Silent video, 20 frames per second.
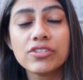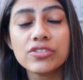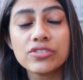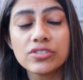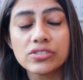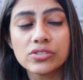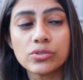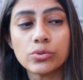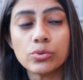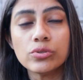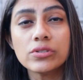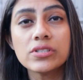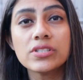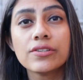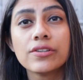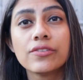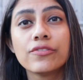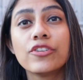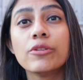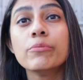to schools
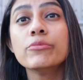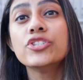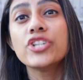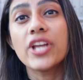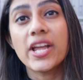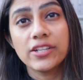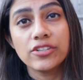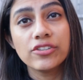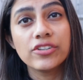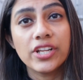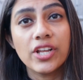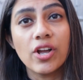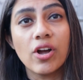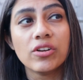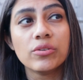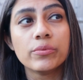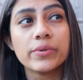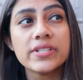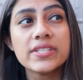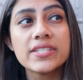from January
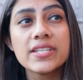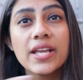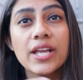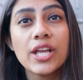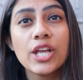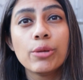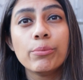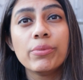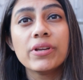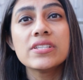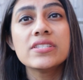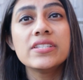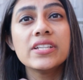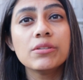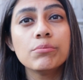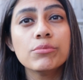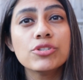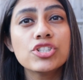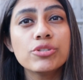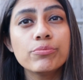onwards because the
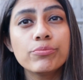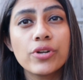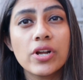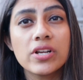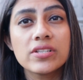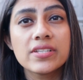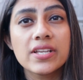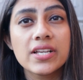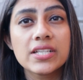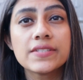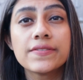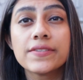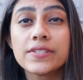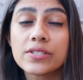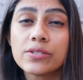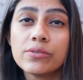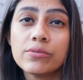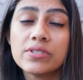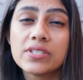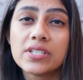admission process for
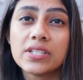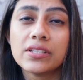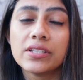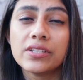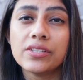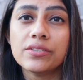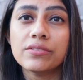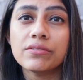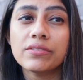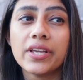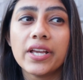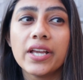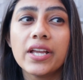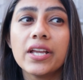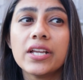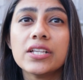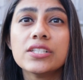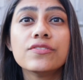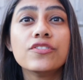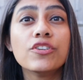schools in the
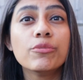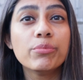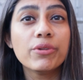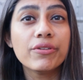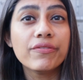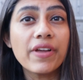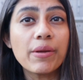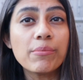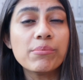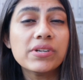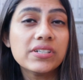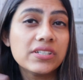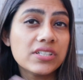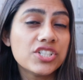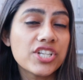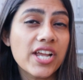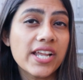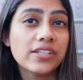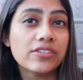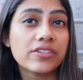UK is from November to
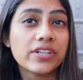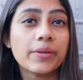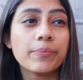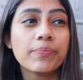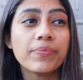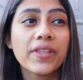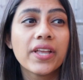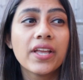January.